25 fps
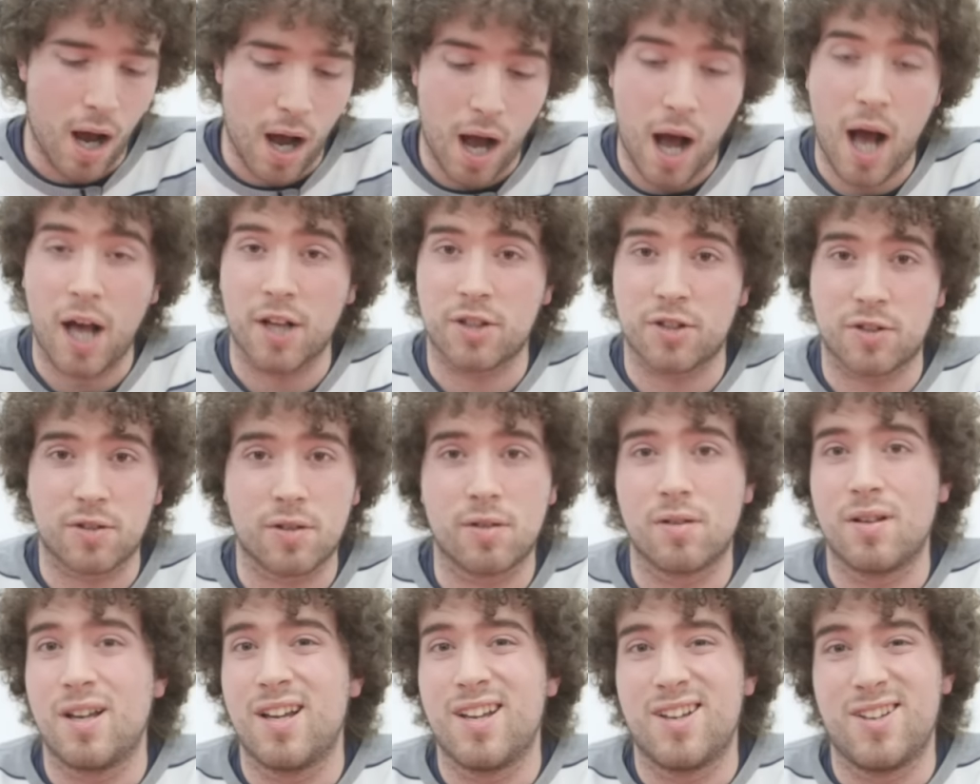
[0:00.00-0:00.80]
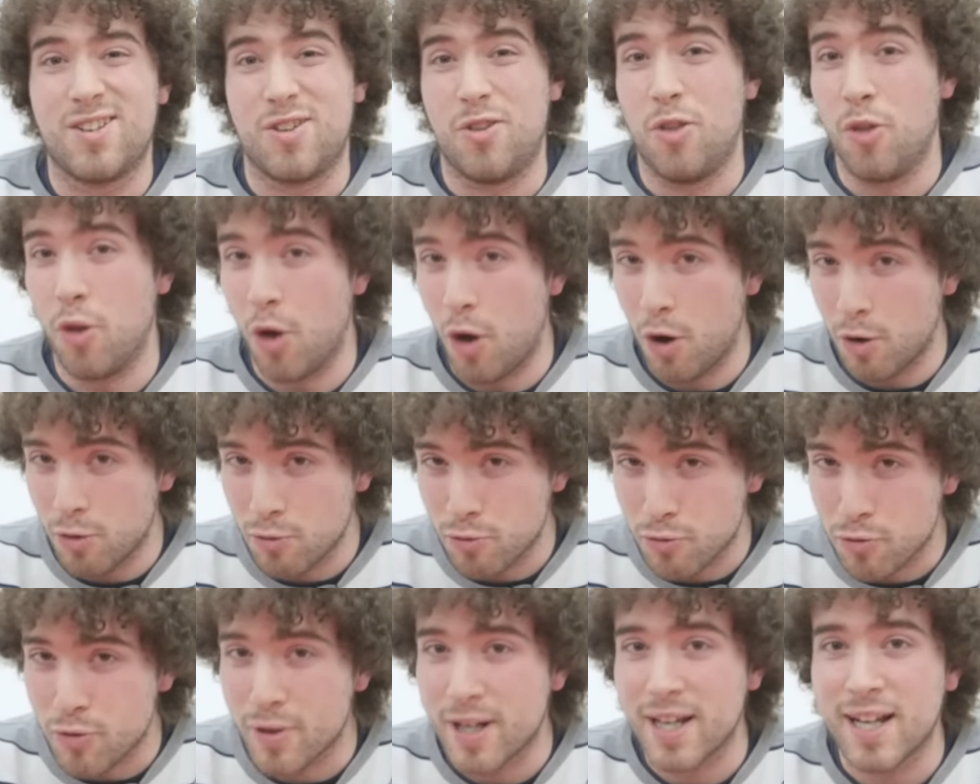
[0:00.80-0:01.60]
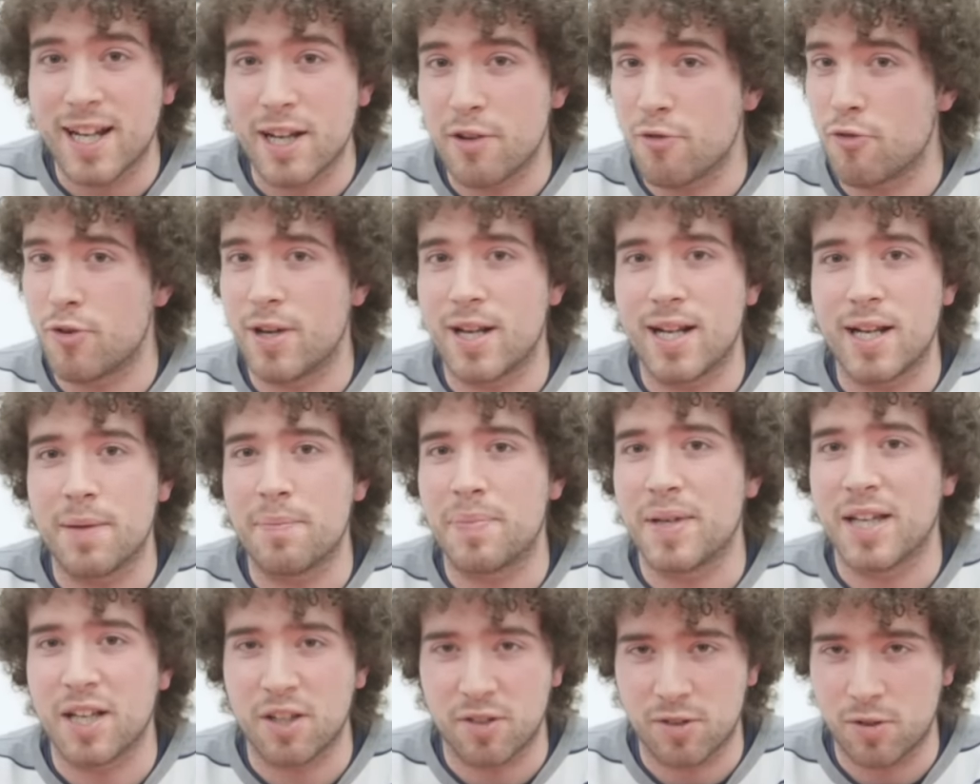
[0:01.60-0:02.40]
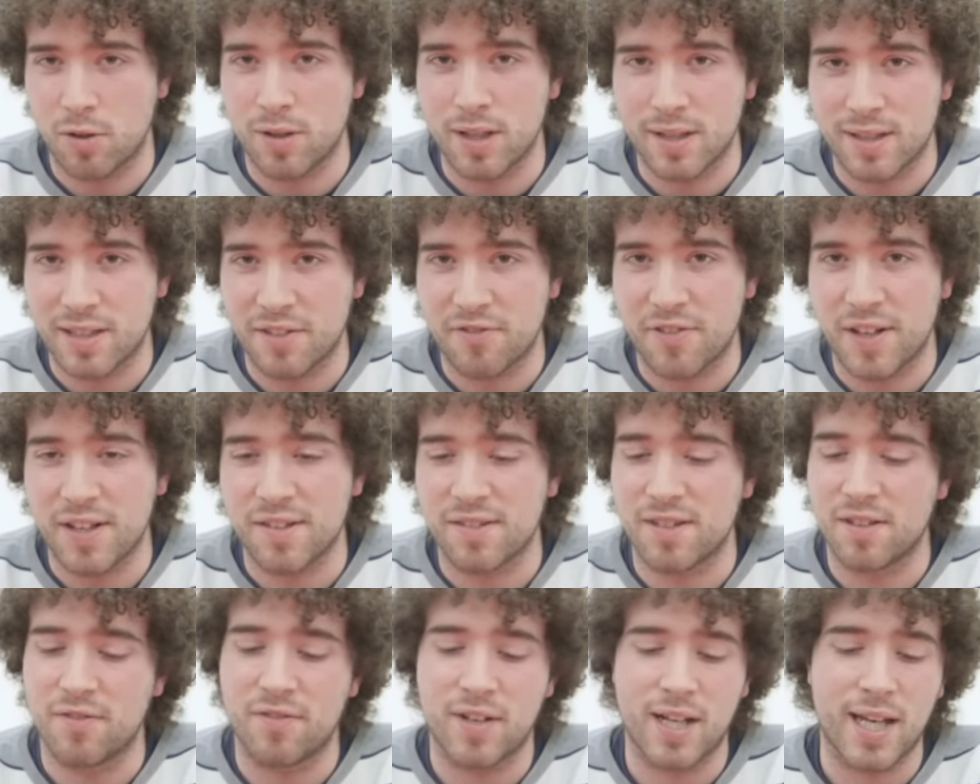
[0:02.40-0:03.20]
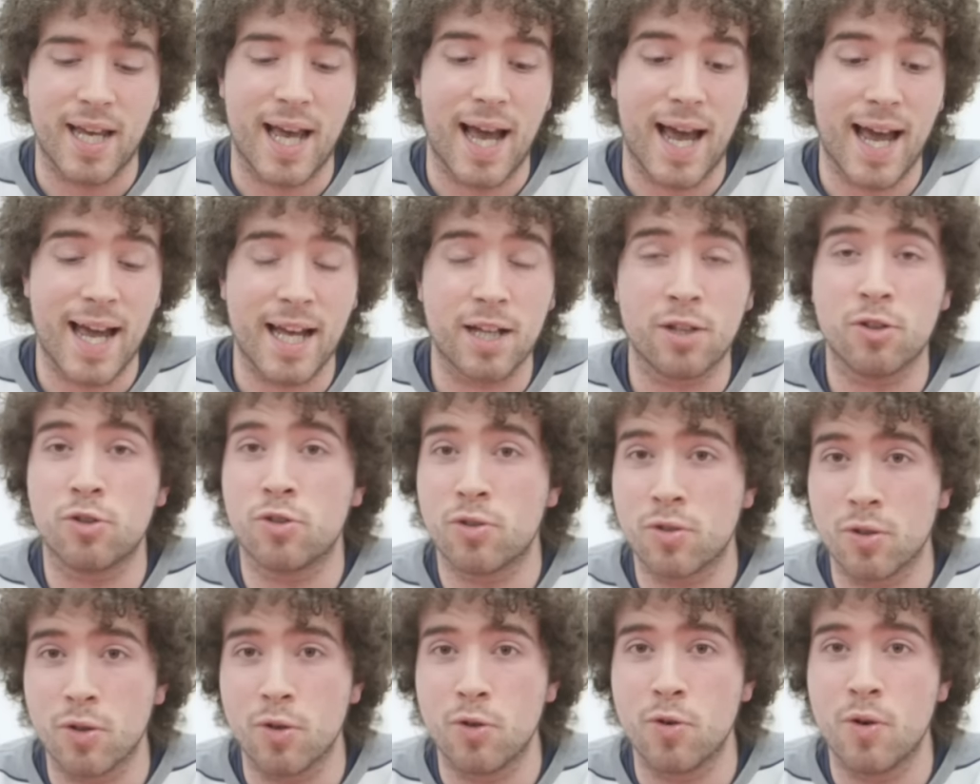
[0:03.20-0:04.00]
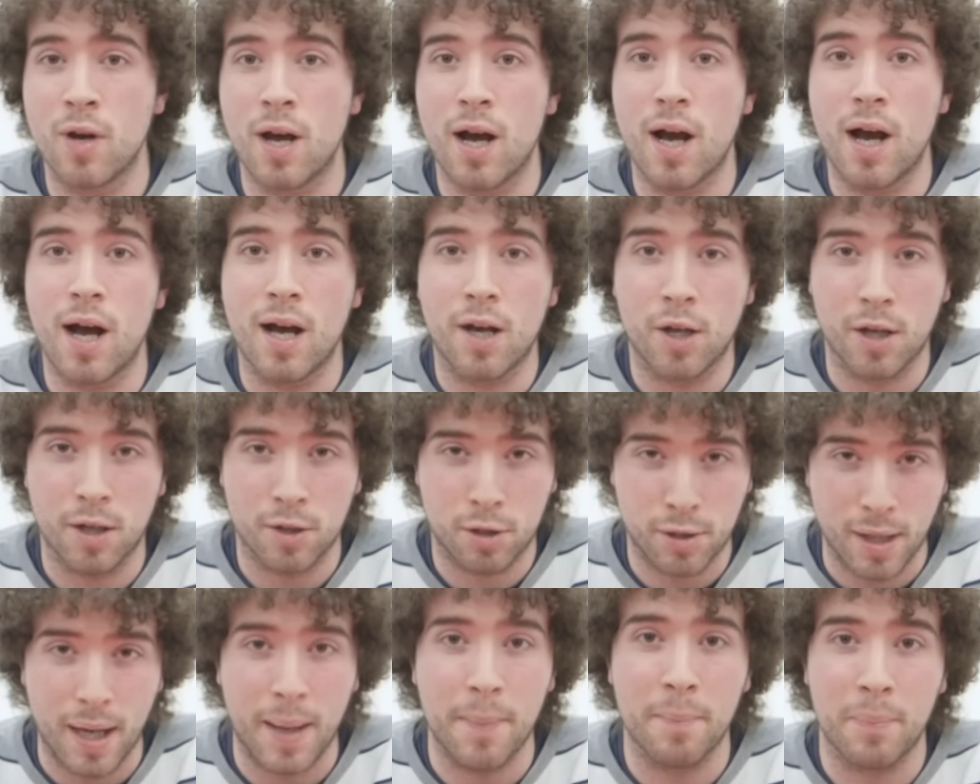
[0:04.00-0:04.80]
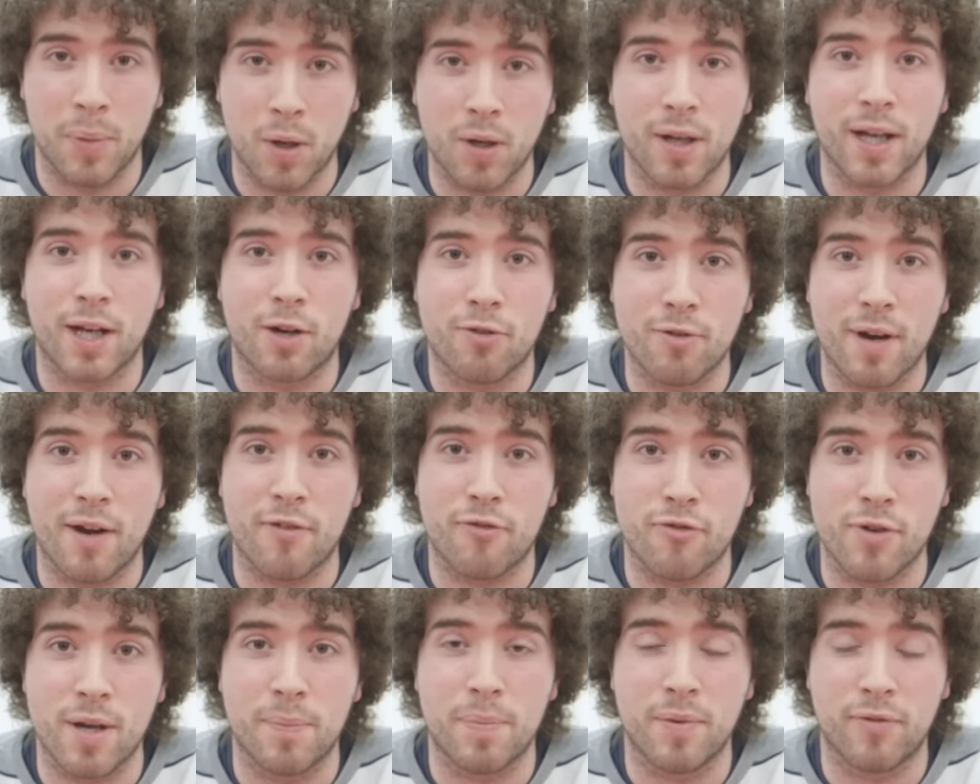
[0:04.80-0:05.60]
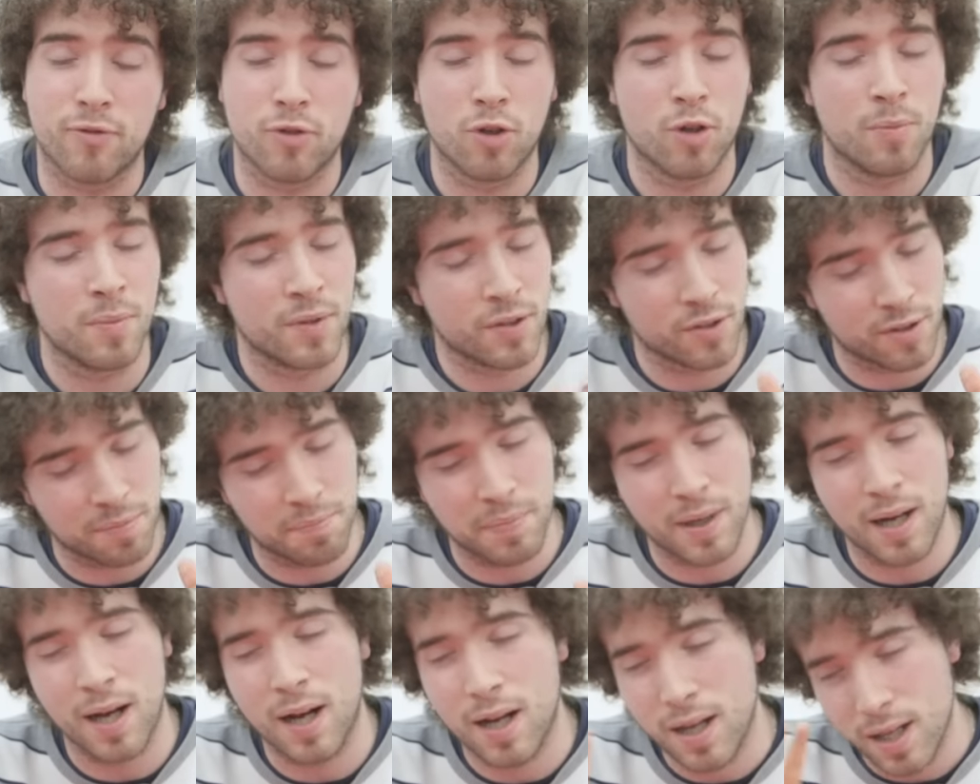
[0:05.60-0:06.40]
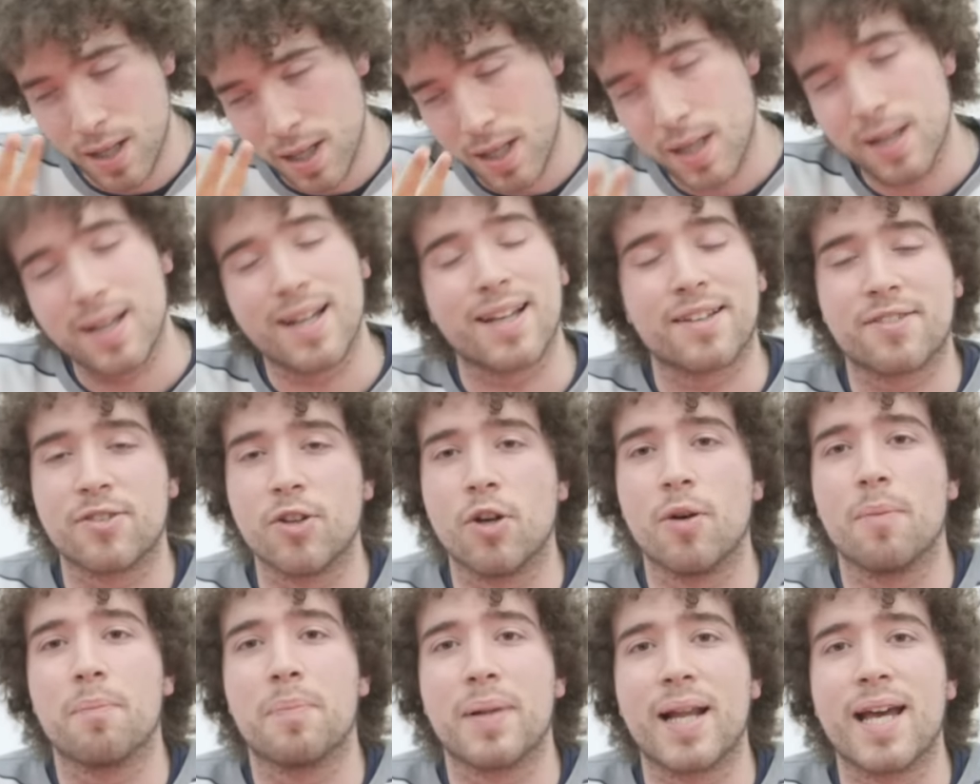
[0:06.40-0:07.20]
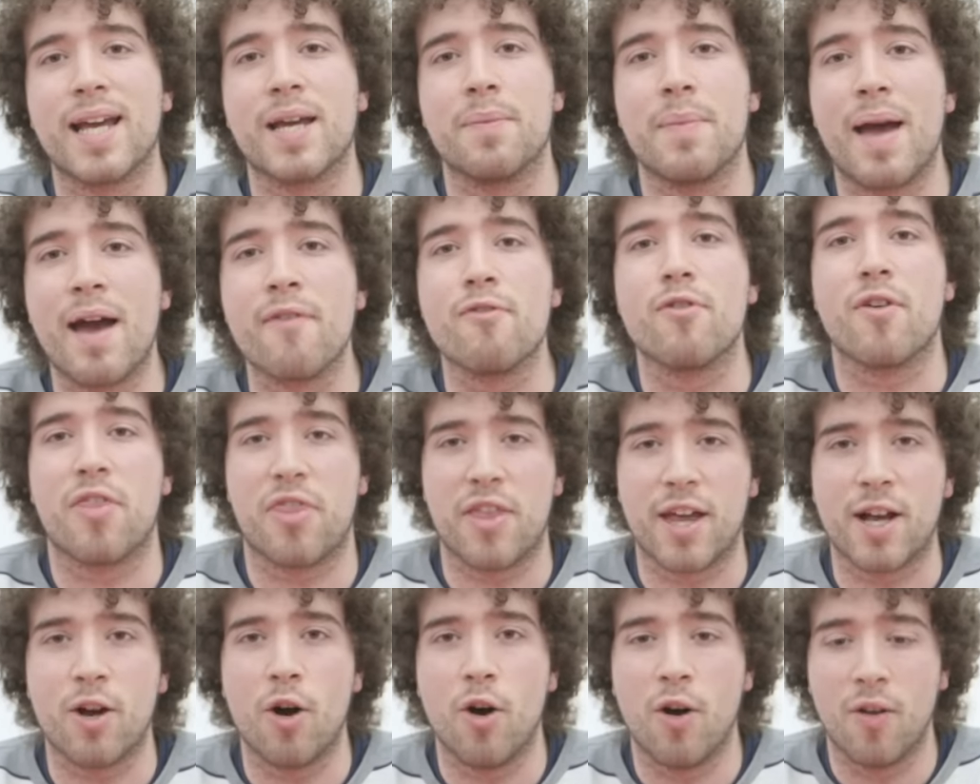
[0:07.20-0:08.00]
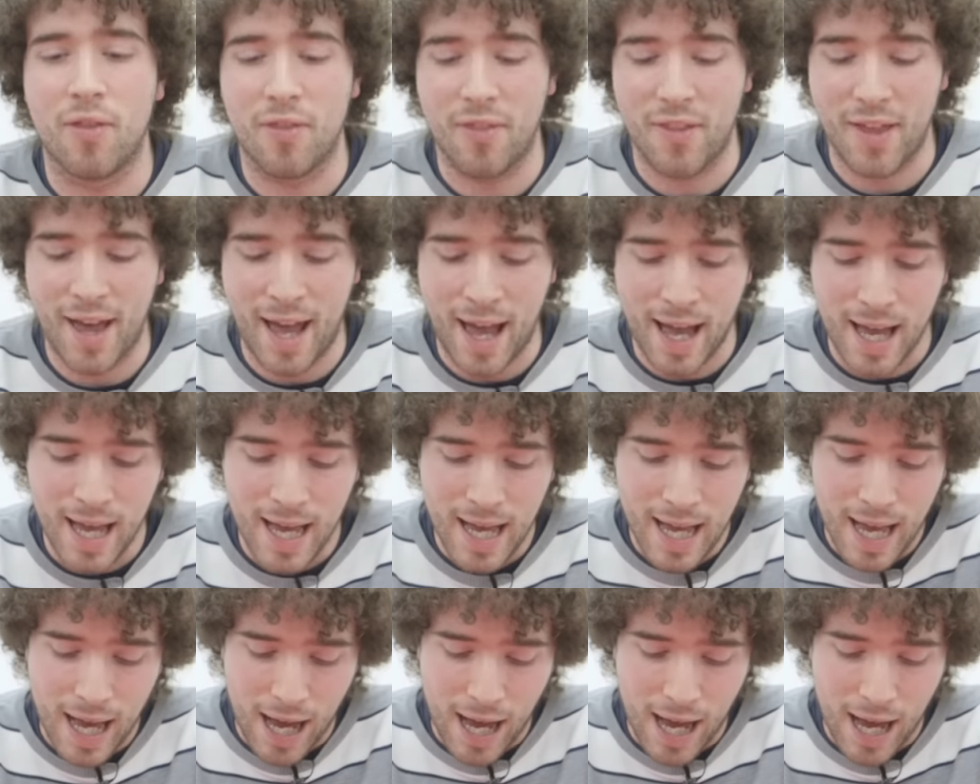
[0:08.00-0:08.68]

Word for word: us not really, really being solid defensively and to a symbolic referee performance, but let's not blame everything on that.